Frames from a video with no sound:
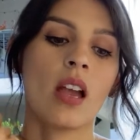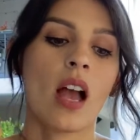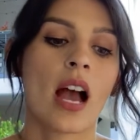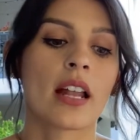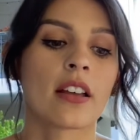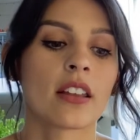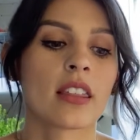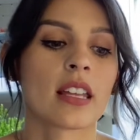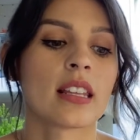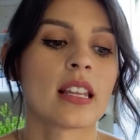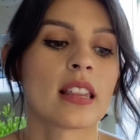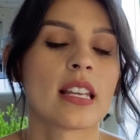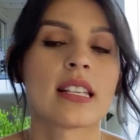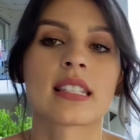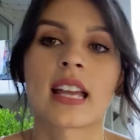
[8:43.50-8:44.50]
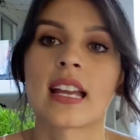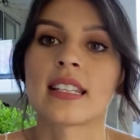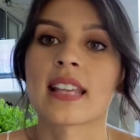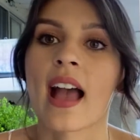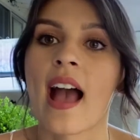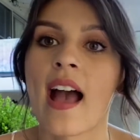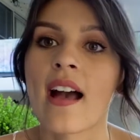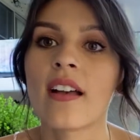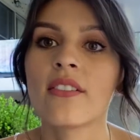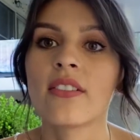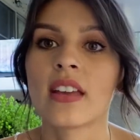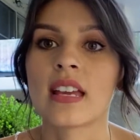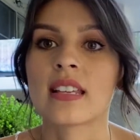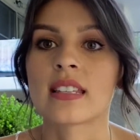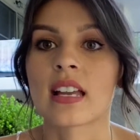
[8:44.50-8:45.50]
Another thing that these guys have
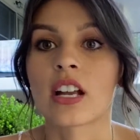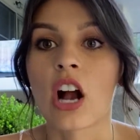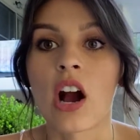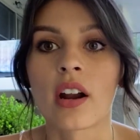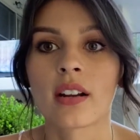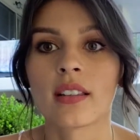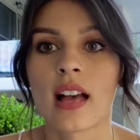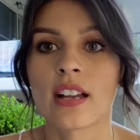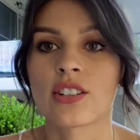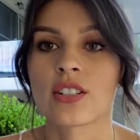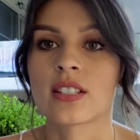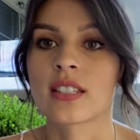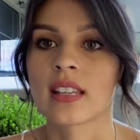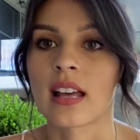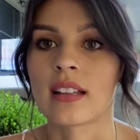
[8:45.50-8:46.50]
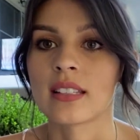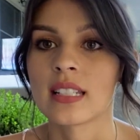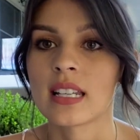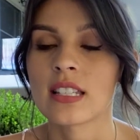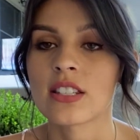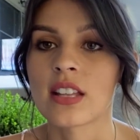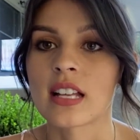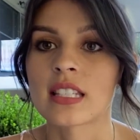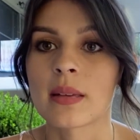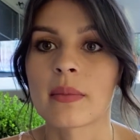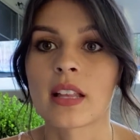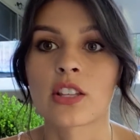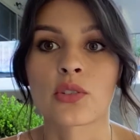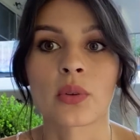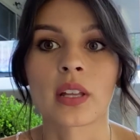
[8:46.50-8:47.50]
is a cartilaginous skeleton, so that's something
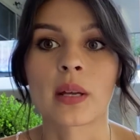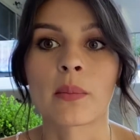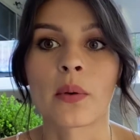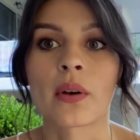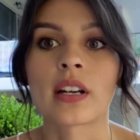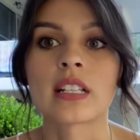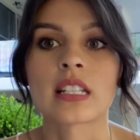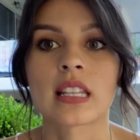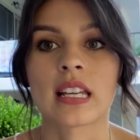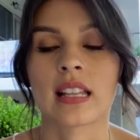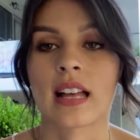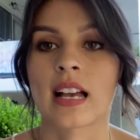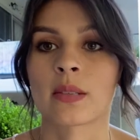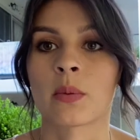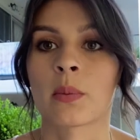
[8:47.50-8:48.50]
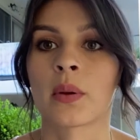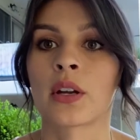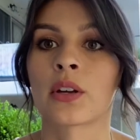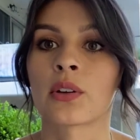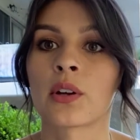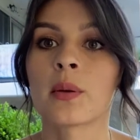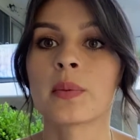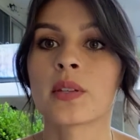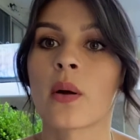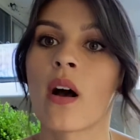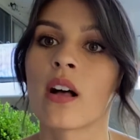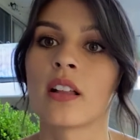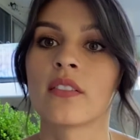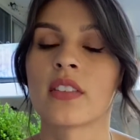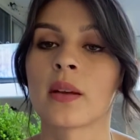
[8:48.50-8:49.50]
that's really important to the elasmobranch group, so
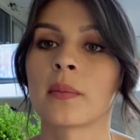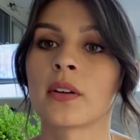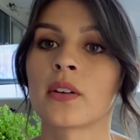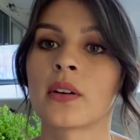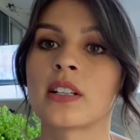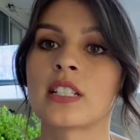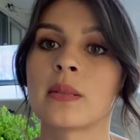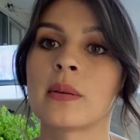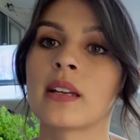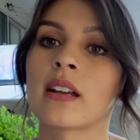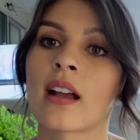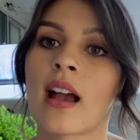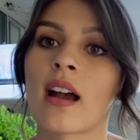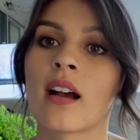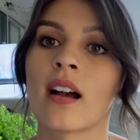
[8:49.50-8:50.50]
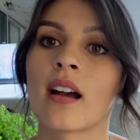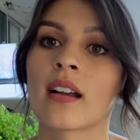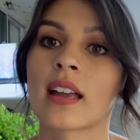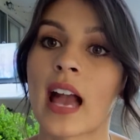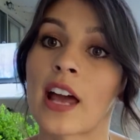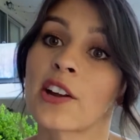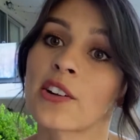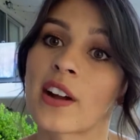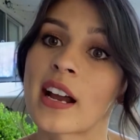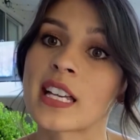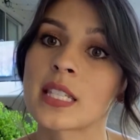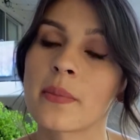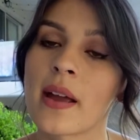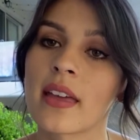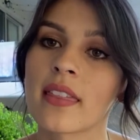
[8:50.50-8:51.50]
all of them are going to be
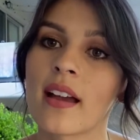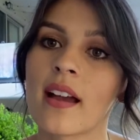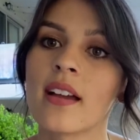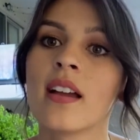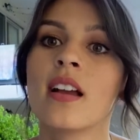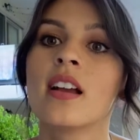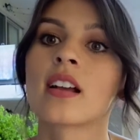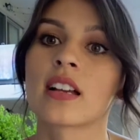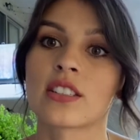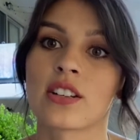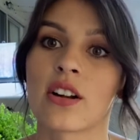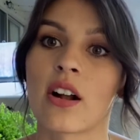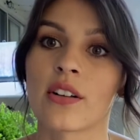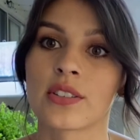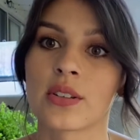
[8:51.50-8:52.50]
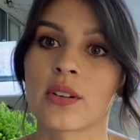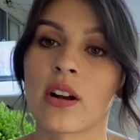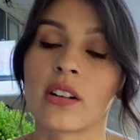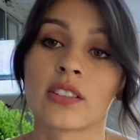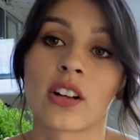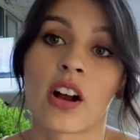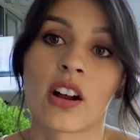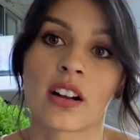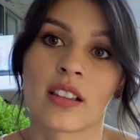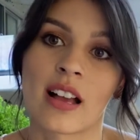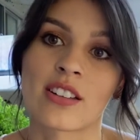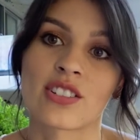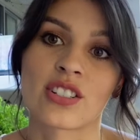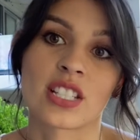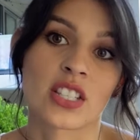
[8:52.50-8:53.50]
categorized by that because they're also called
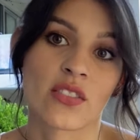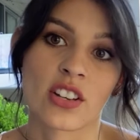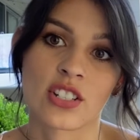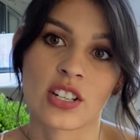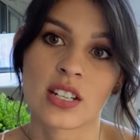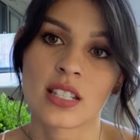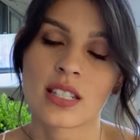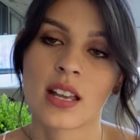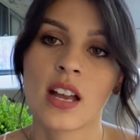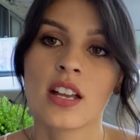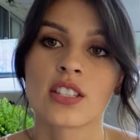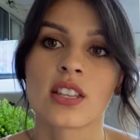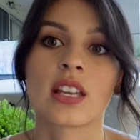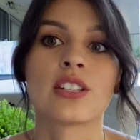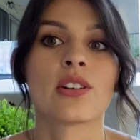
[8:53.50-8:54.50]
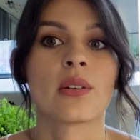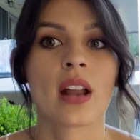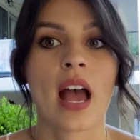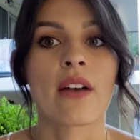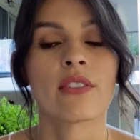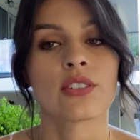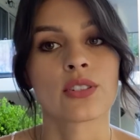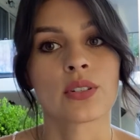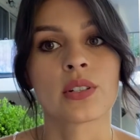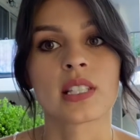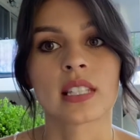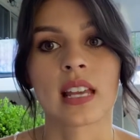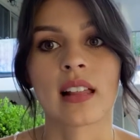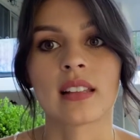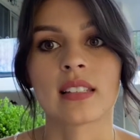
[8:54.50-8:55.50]
cartilaginous fishes. So they don't have a true
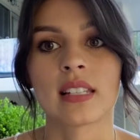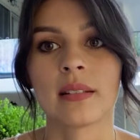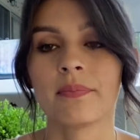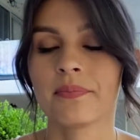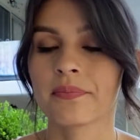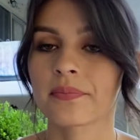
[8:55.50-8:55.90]
skeleton.